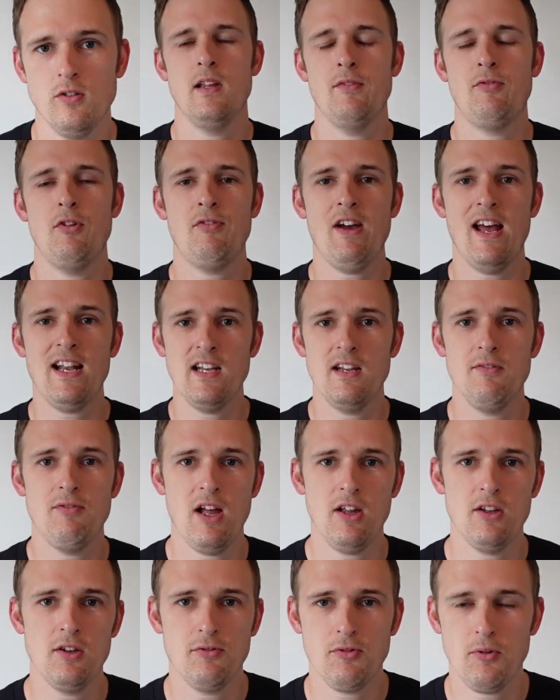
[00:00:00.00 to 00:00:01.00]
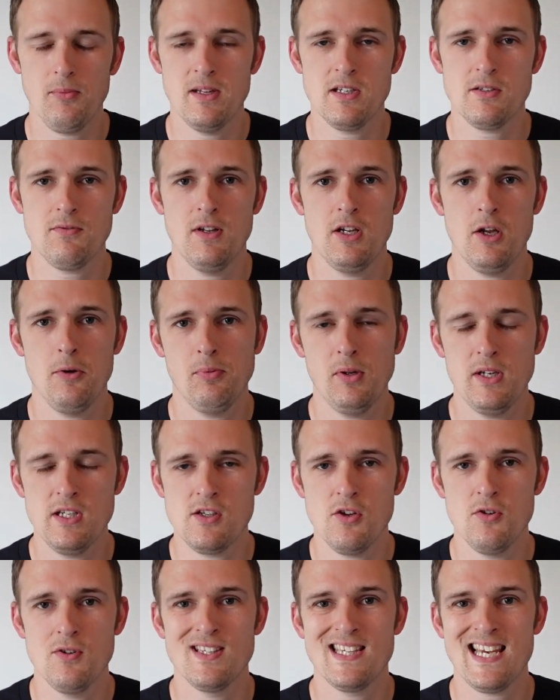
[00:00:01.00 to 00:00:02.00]
If you've had any value from this video, please
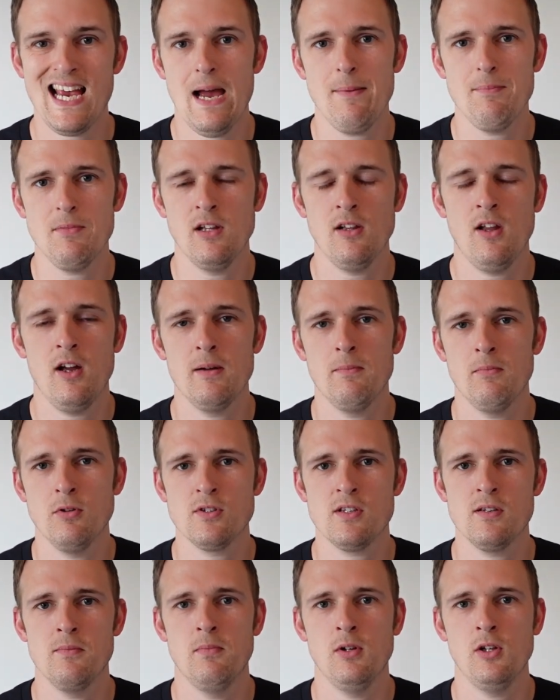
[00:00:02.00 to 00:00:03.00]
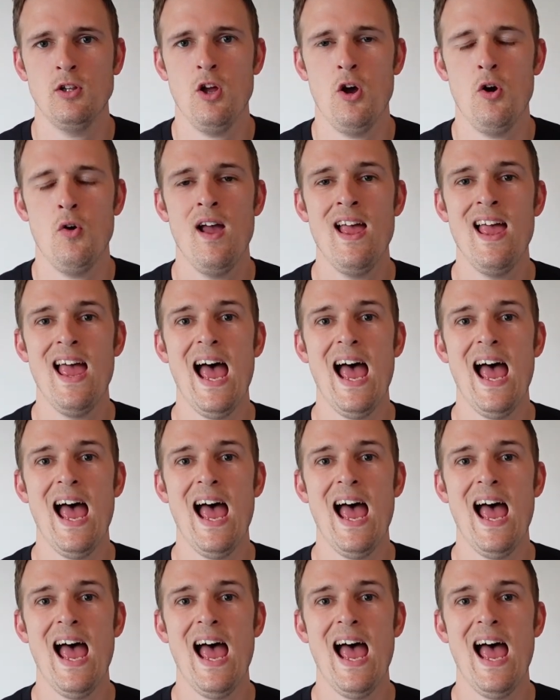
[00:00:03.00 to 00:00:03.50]
do tap the like button below,